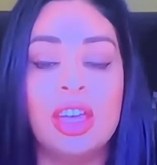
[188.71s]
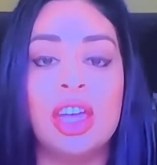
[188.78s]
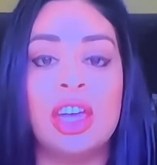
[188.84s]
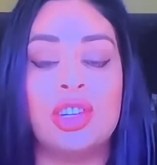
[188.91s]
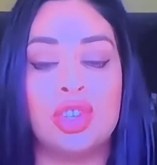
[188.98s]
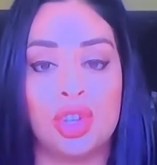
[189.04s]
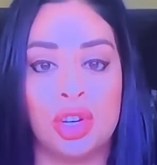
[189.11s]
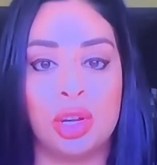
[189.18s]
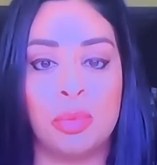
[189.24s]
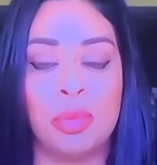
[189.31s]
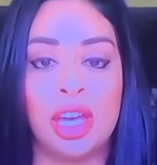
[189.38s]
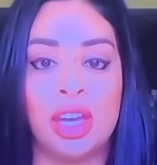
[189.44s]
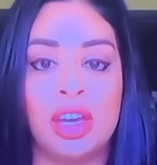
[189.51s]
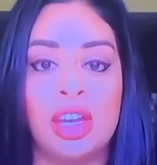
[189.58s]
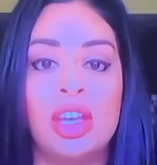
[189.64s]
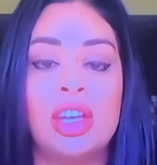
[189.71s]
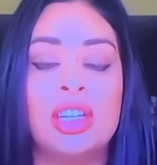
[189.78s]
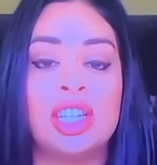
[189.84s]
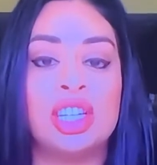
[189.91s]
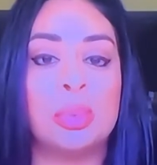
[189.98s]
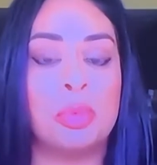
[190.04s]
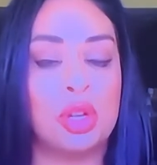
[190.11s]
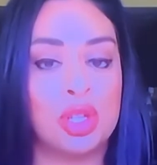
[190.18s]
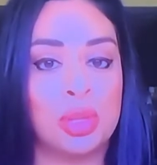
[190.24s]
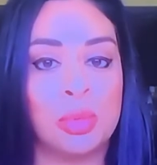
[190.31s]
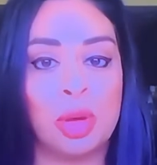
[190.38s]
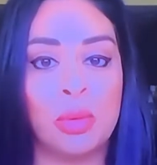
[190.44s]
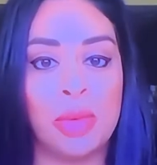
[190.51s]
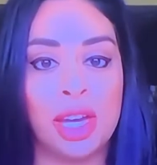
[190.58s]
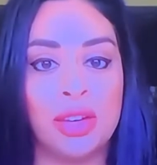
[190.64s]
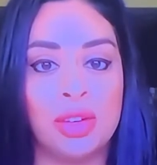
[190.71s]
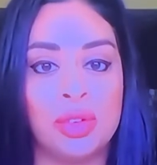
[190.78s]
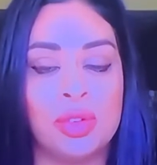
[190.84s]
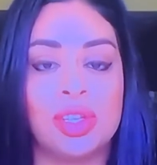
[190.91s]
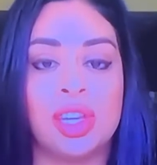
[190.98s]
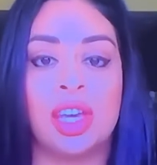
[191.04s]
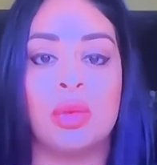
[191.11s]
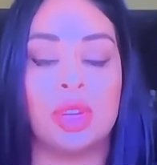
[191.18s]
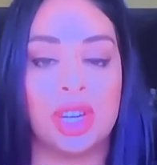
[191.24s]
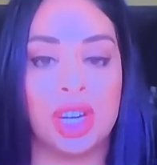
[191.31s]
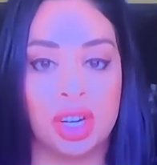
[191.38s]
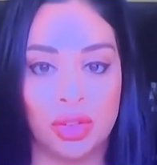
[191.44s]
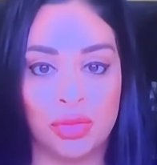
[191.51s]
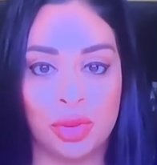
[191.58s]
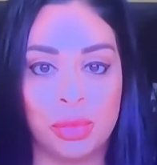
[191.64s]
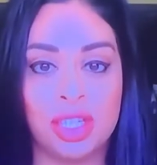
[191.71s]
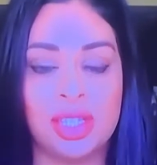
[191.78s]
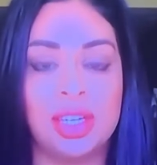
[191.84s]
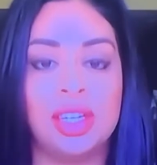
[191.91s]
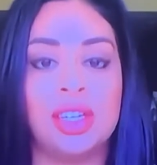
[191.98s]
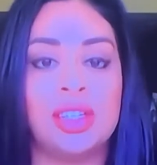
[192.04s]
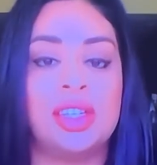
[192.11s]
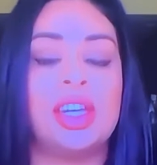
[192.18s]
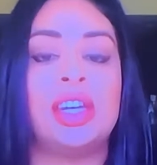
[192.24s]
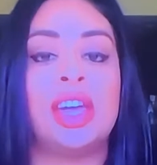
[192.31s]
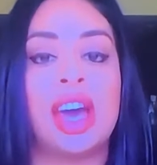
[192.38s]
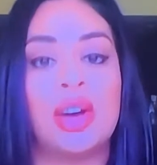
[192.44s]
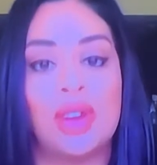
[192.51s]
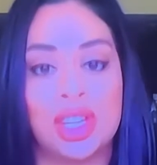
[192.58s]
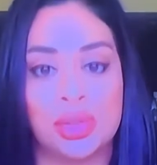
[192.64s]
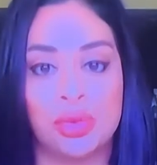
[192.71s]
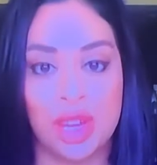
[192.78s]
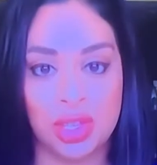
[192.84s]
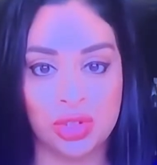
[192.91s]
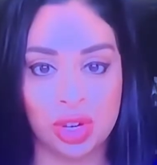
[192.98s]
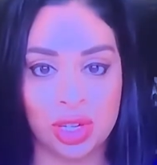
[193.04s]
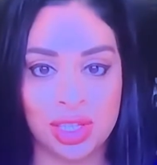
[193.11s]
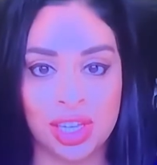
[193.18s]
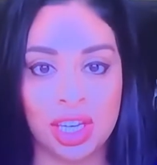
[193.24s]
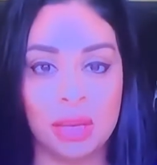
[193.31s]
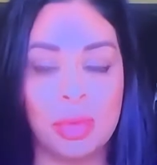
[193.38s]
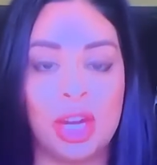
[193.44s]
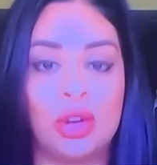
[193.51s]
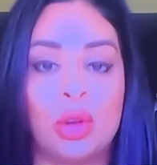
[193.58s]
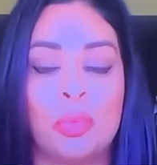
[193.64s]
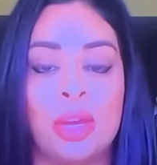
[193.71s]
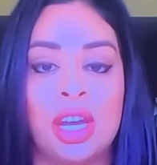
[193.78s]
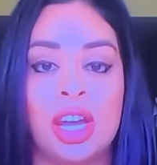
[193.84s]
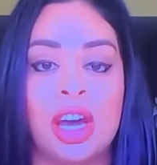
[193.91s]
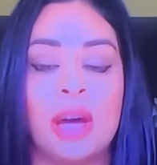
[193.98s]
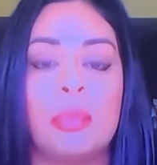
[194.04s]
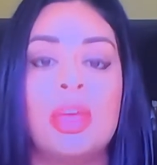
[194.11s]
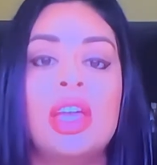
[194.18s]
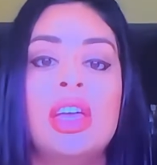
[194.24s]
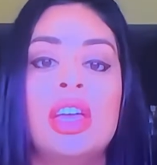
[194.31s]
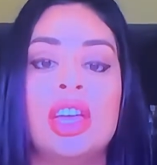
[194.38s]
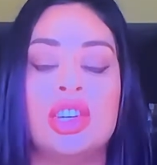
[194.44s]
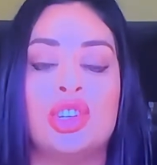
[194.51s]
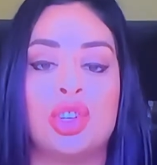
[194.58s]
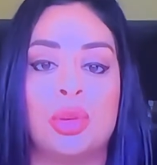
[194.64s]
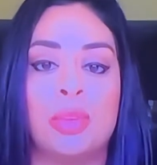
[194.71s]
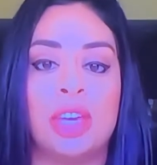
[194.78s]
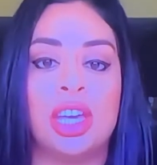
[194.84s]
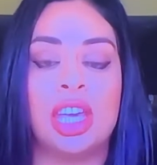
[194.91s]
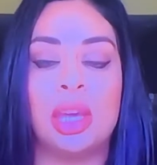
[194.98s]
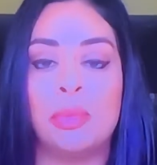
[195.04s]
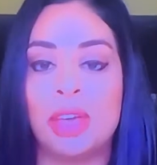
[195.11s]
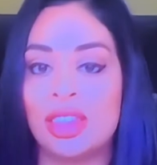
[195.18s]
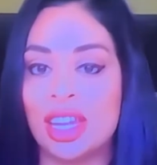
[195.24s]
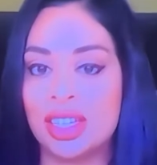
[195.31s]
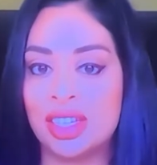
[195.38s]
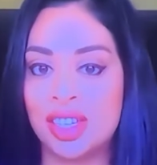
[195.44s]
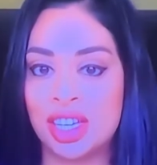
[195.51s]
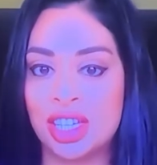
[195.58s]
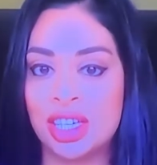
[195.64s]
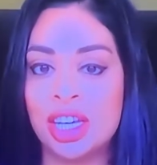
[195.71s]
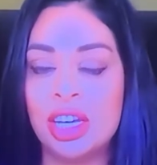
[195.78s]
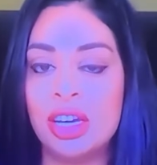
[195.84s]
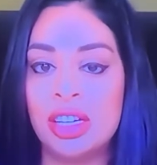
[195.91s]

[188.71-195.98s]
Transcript: It should have been disposable menus, like we're hearing from the CDC now as restaurants think about opening up. It should be keeping that 6